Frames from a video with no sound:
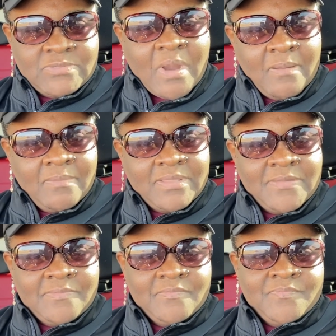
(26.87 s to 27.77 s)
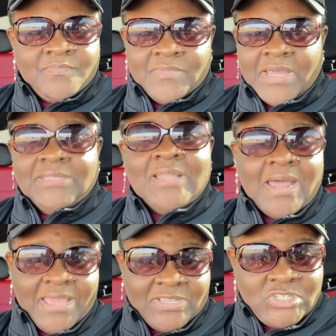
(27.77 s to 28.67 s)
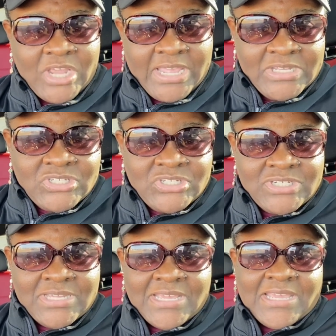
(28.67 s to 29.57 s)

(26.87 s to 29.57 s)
probably, a lot has changed.